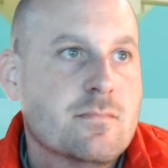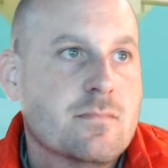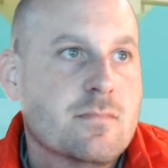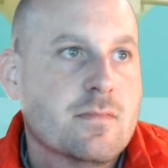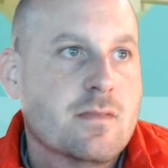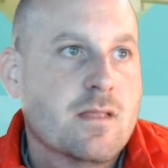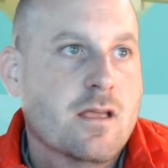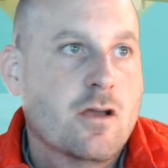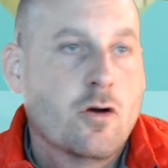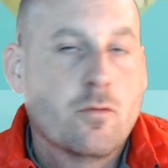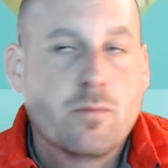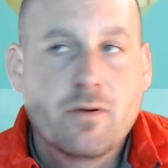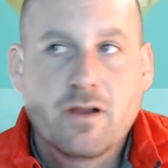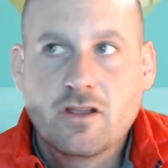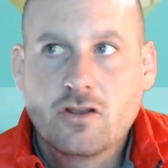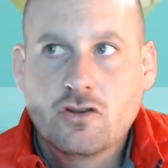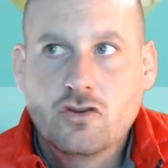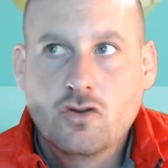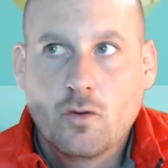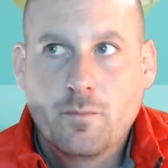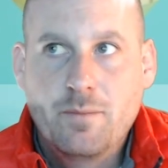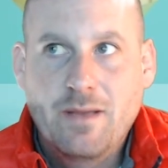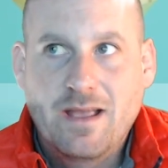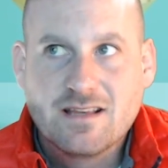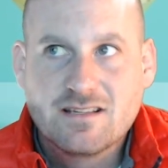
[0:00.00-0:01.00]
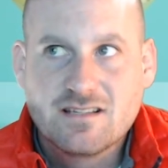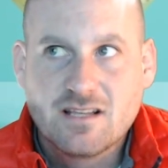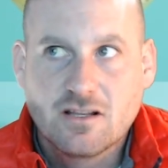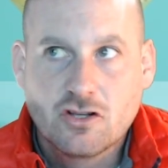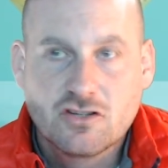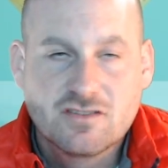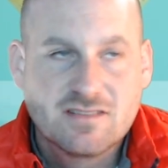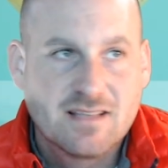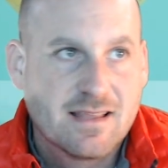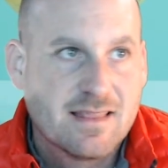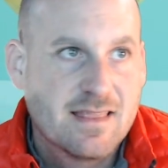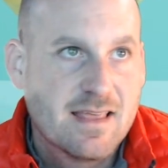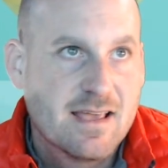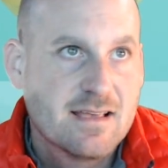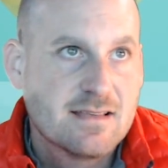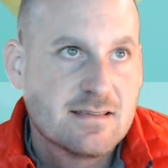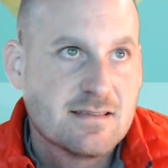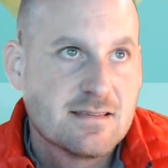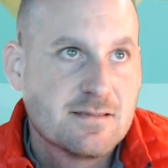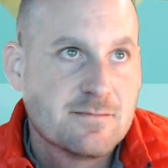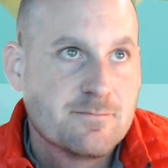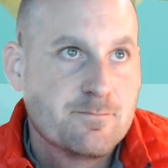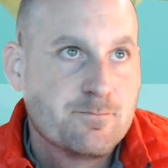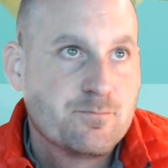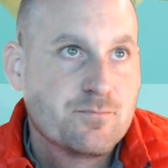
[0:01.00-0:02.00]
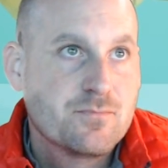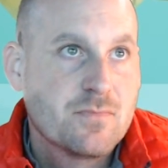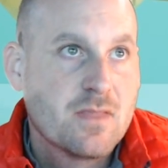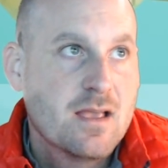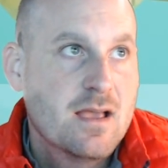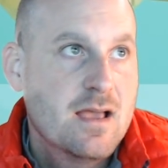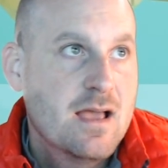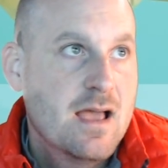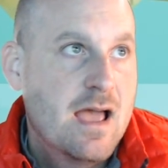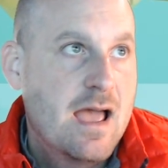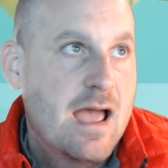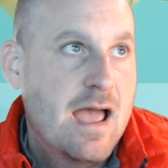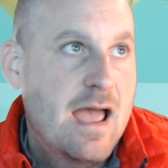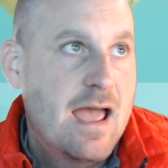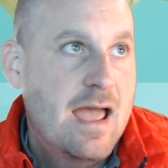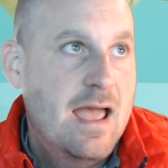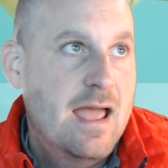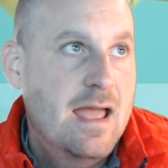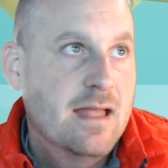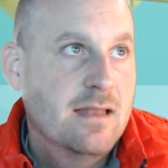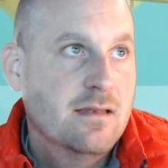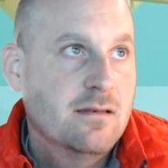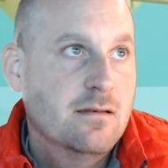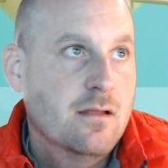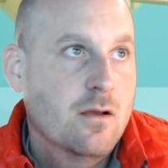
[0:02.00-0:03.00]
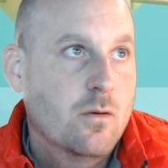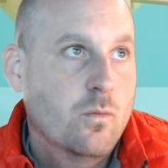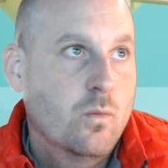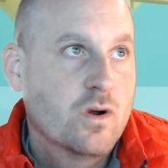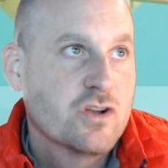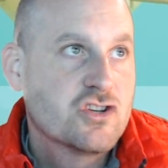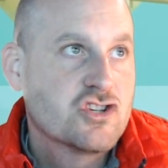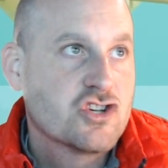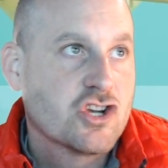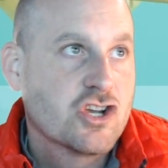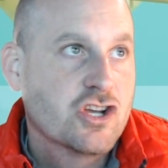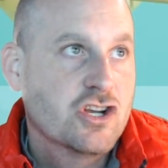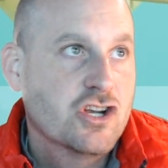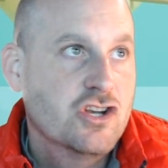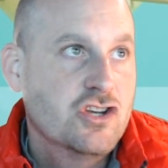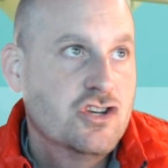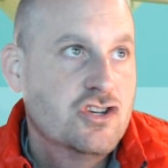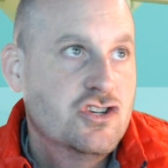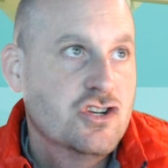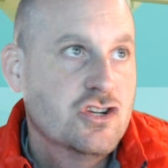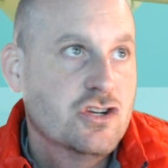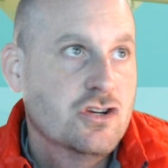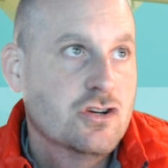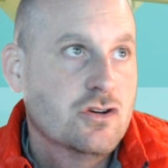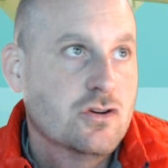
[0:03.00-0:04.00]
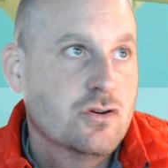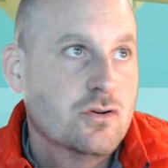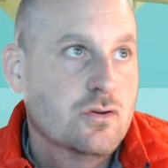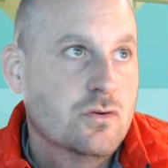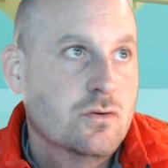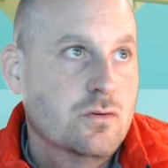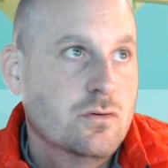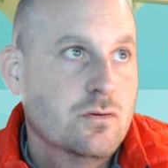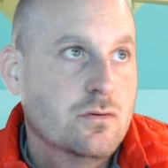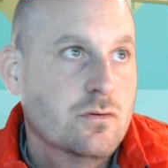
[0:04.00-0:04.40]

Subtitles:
It'll bring you to a page that looks like this. And what you're going to do